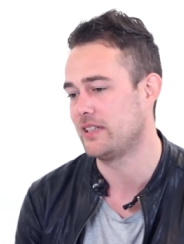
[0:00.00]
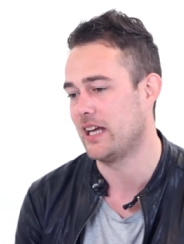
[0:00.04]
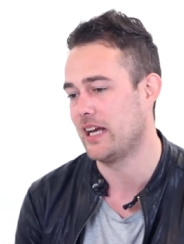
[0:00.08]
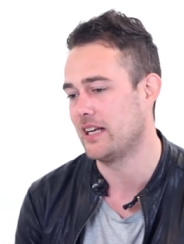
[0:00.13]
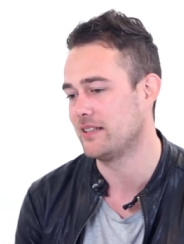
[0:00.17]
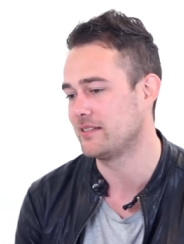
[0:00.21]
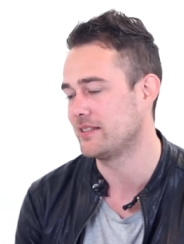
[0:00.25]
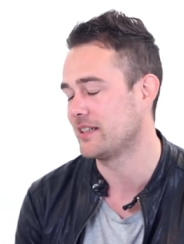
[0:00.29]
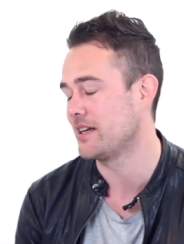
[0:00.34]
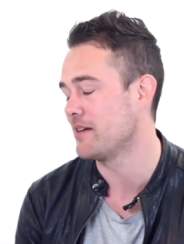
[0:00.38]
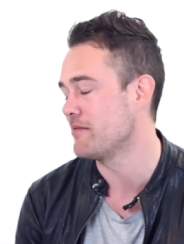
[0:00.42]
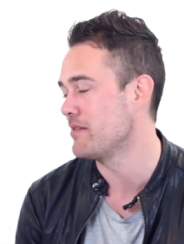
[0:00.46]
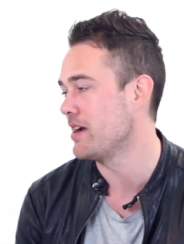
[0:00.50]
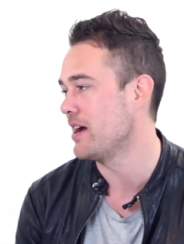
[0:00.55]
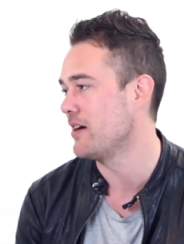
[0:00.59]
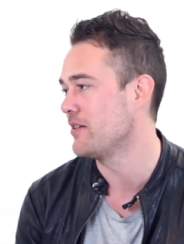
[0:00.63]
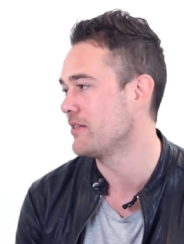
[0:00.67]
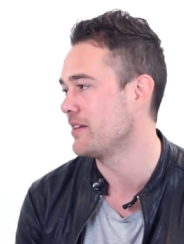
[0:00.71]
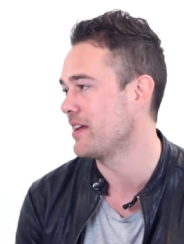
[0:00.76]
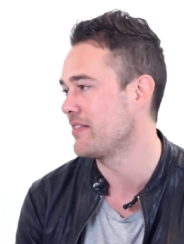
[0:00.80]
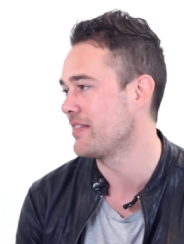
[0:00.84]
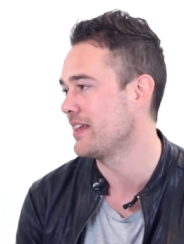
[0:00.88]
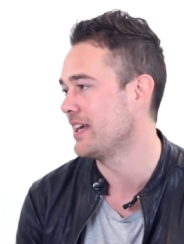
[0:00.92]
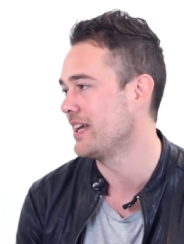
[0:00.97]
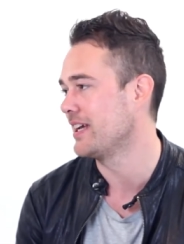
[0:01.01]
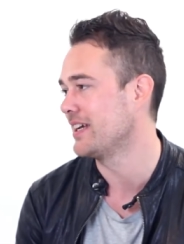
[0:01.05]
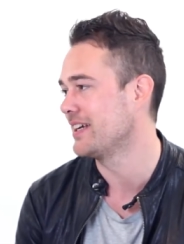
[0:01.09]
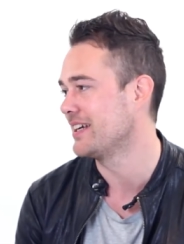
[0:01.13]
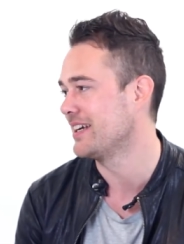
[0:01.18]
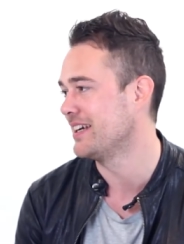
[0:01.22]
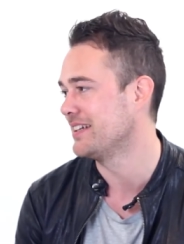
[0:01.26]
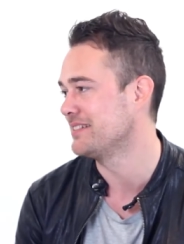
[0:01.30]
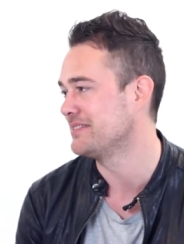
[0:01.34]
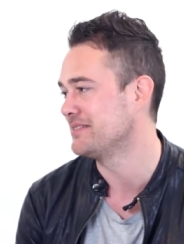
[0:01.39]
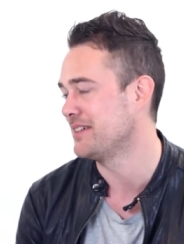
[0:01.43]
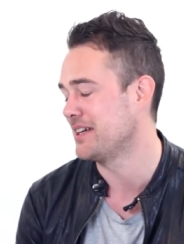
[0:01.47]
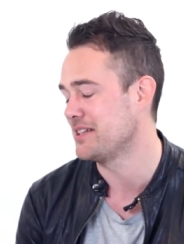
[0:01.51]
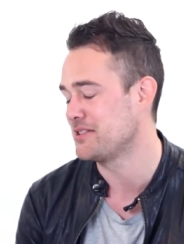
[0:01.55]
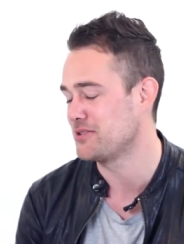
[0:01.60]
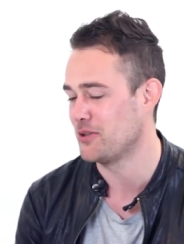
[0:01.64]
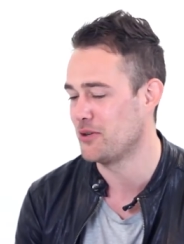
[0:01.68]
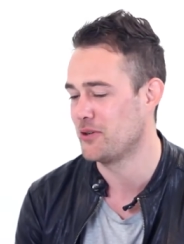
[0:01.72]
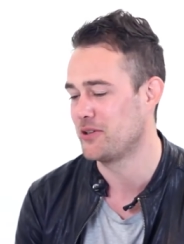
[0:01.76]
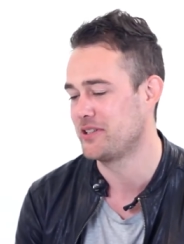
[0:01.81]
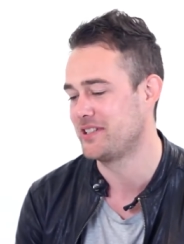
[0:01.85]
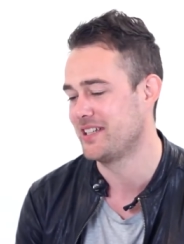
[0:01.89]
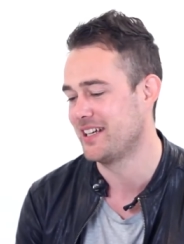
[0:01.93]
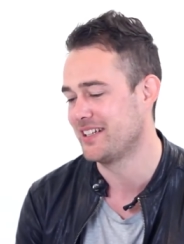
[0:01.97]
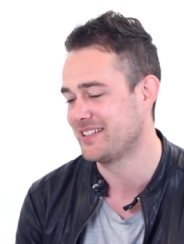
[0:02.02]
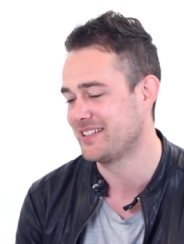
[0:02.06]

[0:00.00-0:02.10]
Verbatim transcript: dancing around, I think. I, I saw it